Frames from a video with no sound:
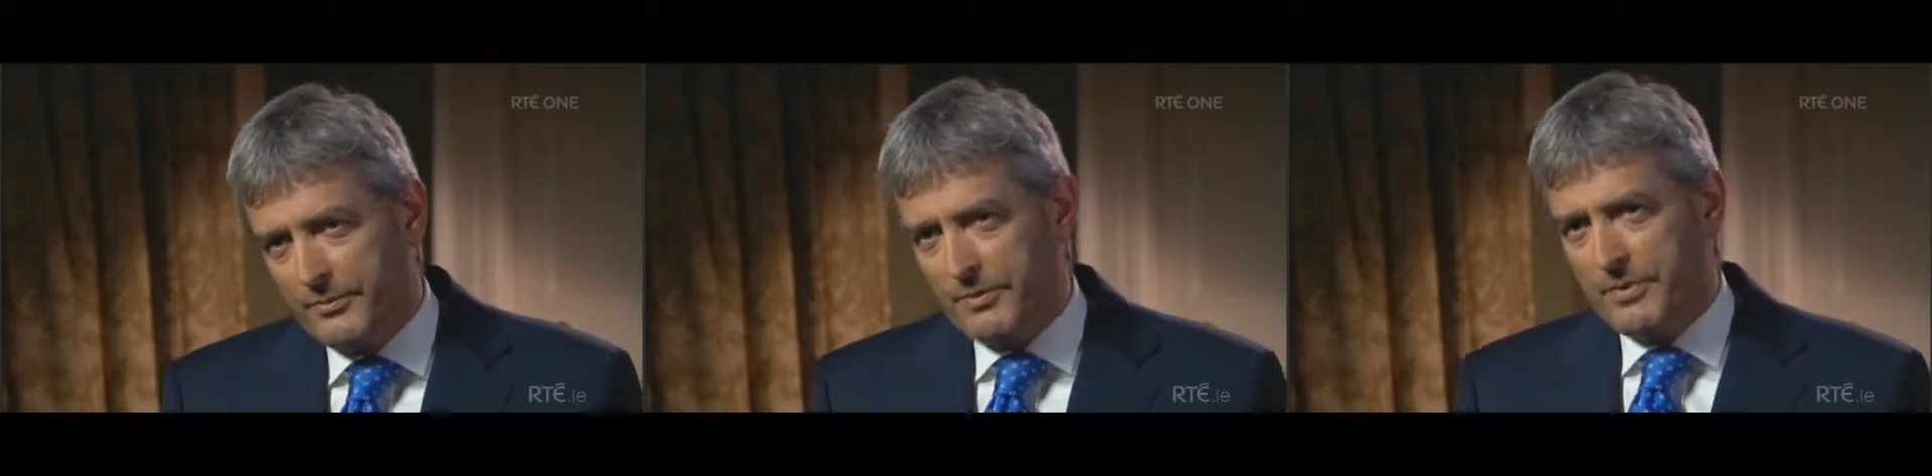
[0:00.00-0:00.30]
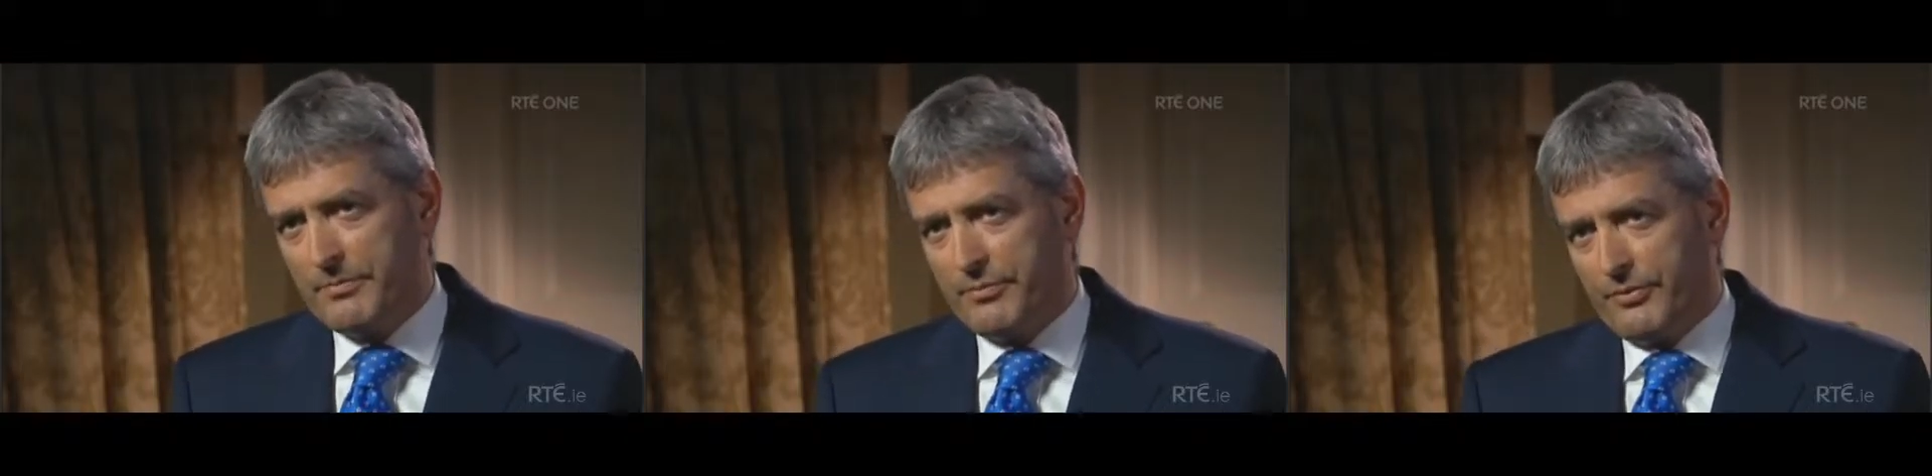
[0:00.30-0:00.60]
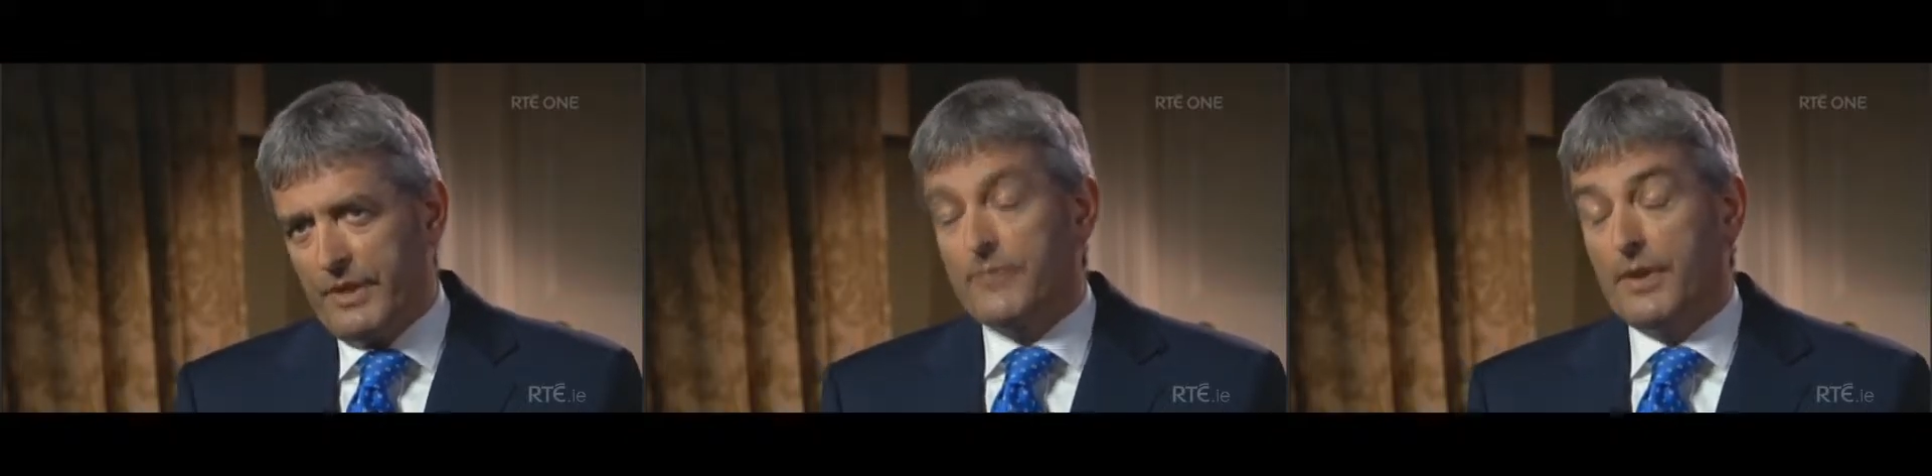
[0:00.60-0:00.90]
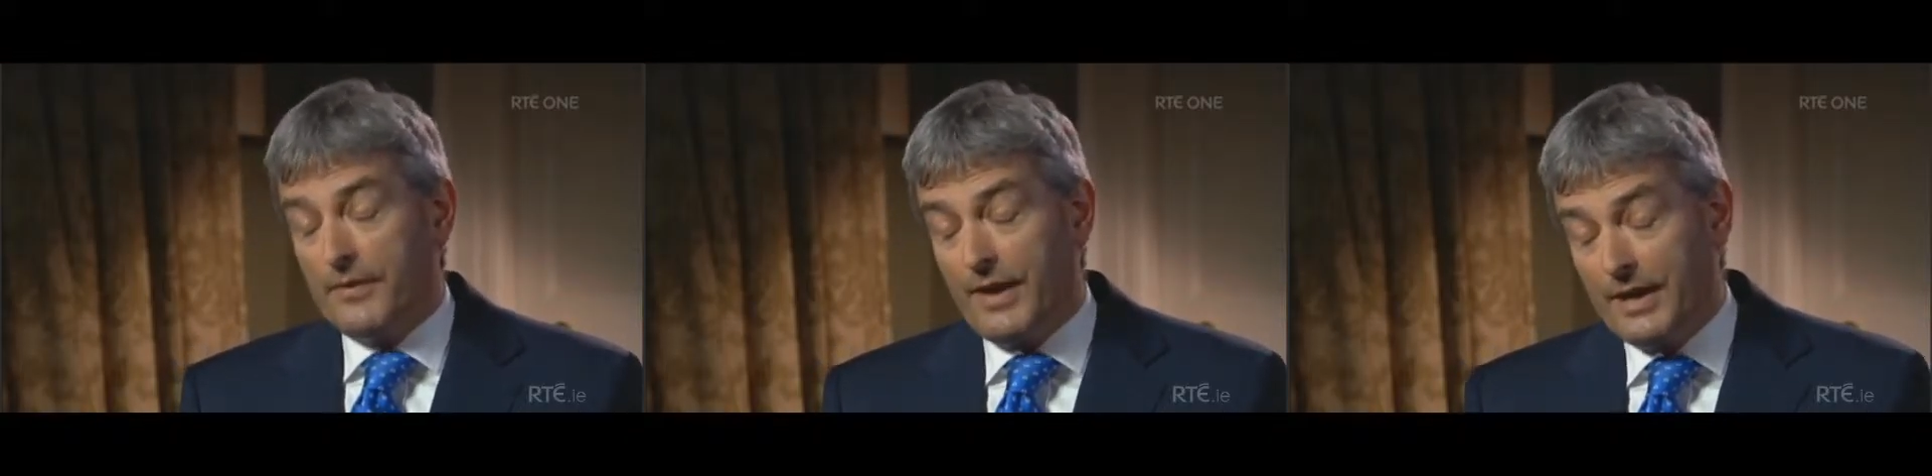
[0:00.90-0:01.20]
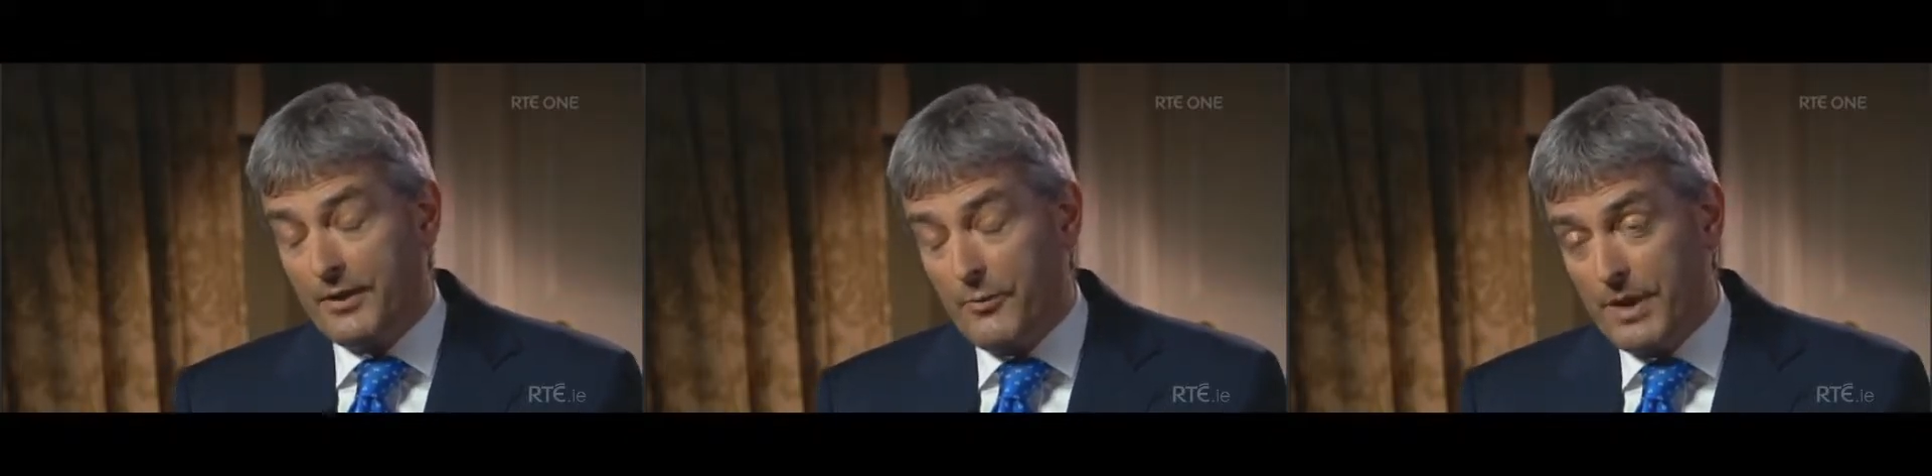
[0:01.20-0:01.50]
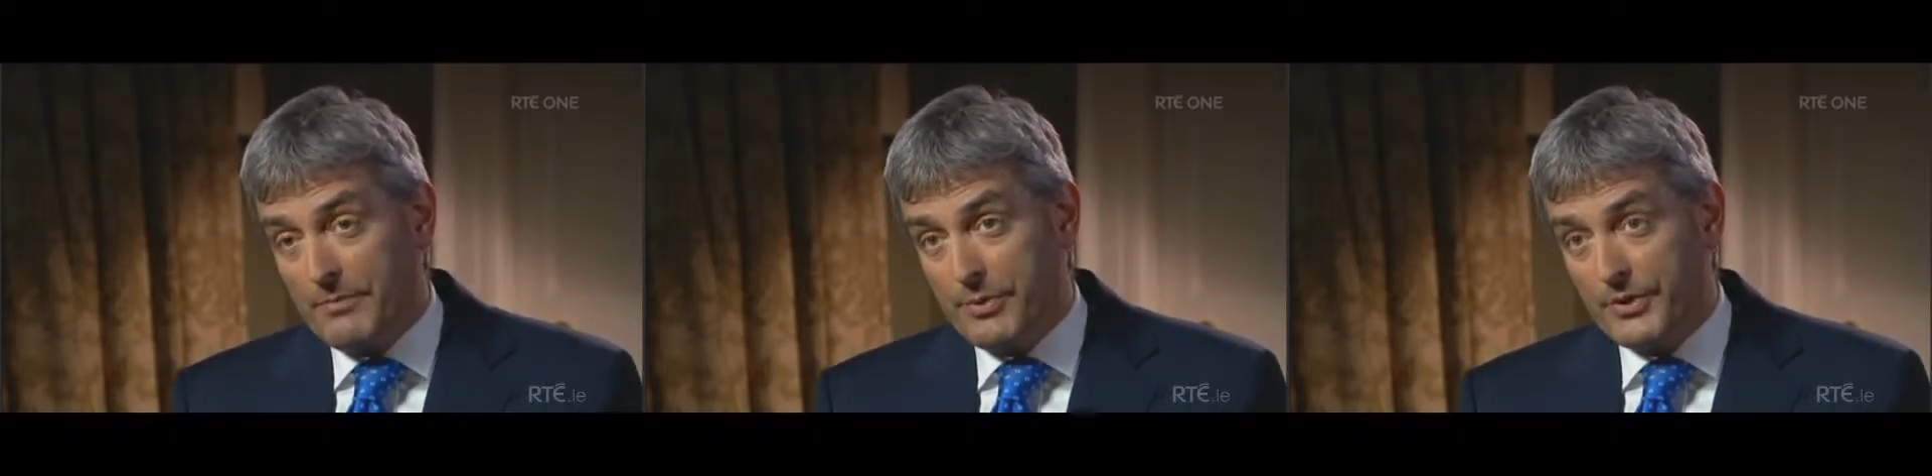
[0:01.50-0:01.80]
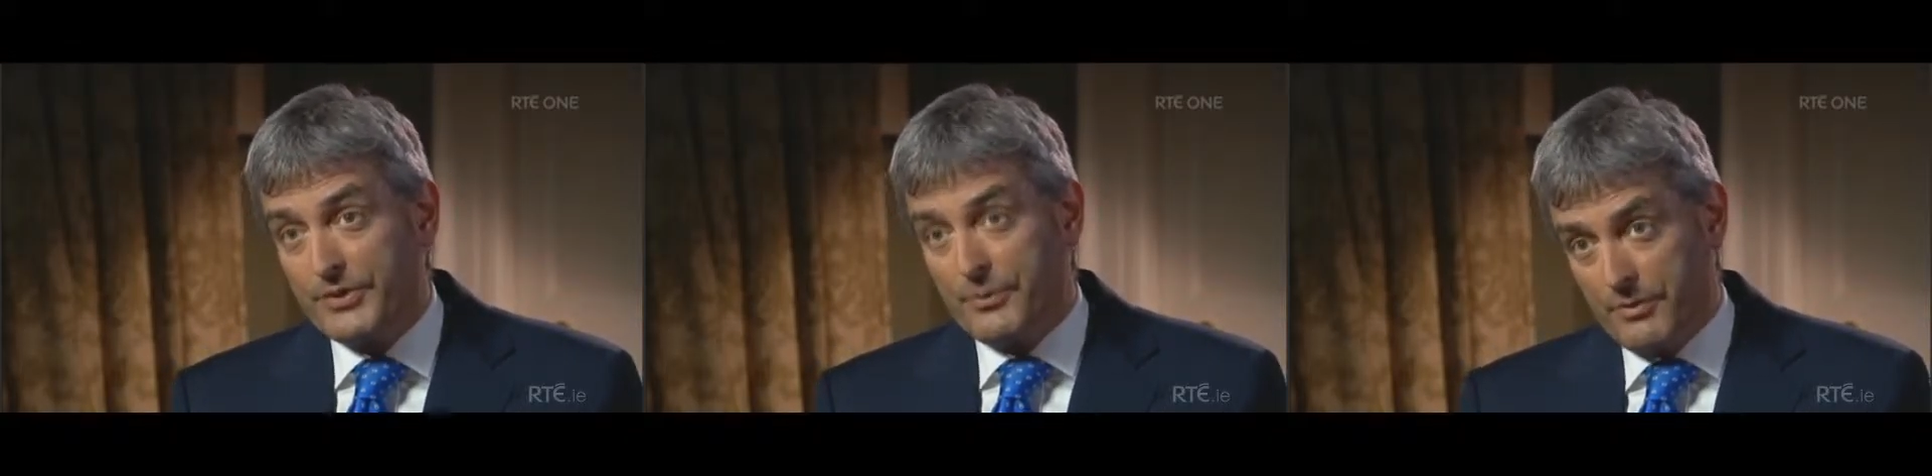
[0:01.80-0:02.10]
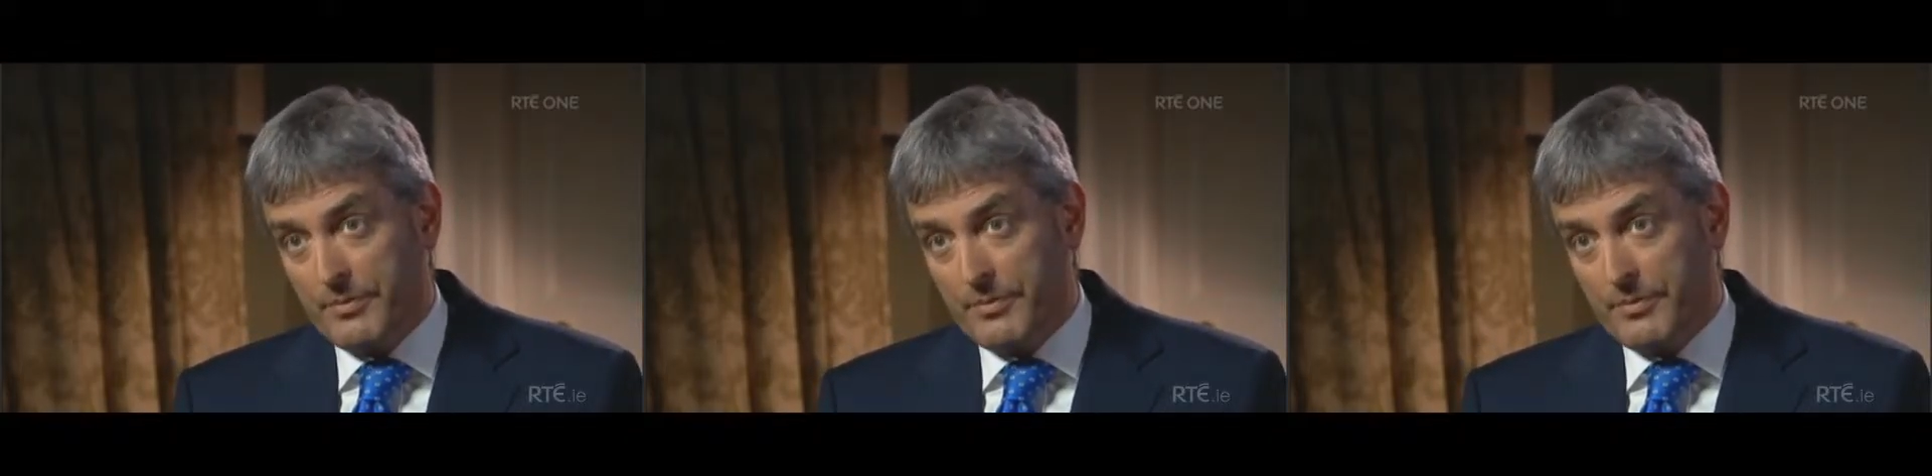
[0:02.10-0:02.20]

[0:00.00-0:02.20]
there would have been if Anglo went bust,